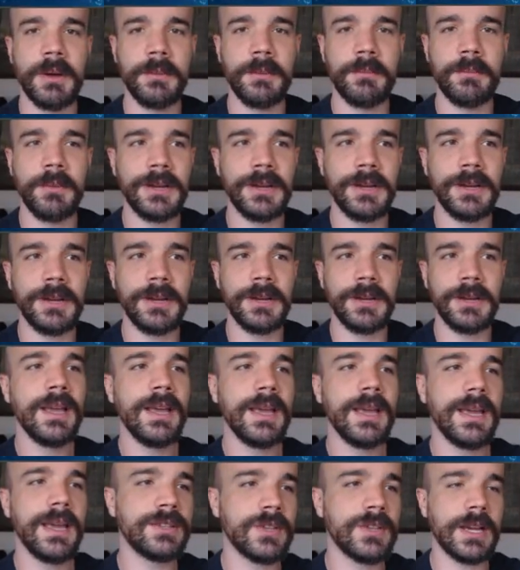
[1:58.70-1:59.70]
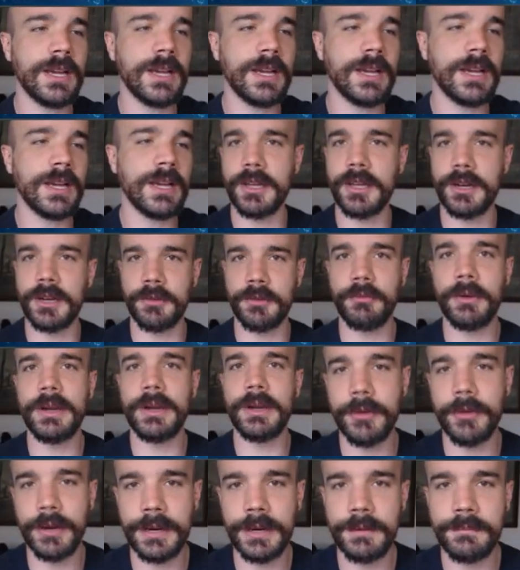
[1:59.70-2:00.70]
in my browser, it's actually gonna
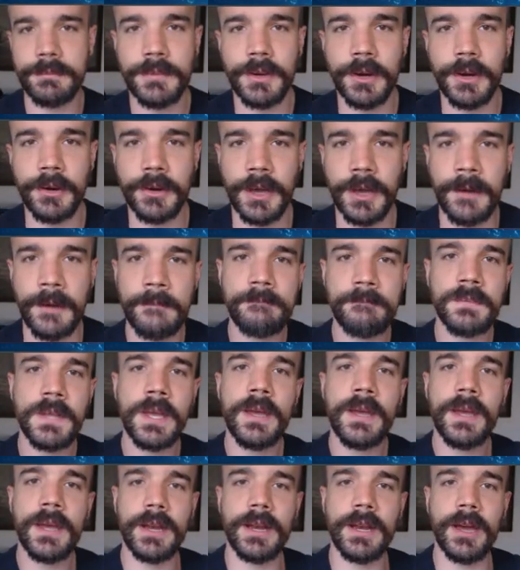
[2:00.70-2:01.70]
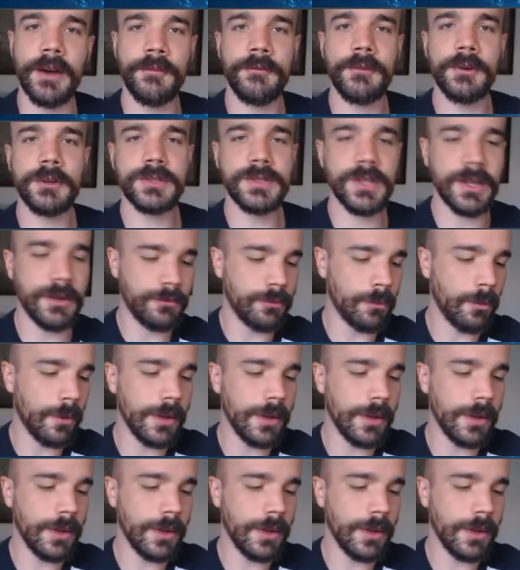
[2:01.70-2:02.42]
render it, okay? Now, first off,